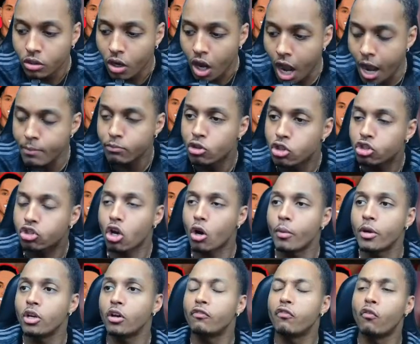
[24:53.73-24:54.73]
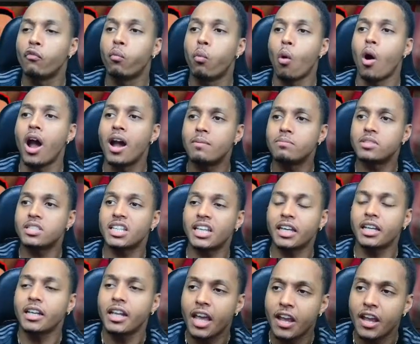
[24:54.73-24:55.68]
I'm just going off of what I'm seeing.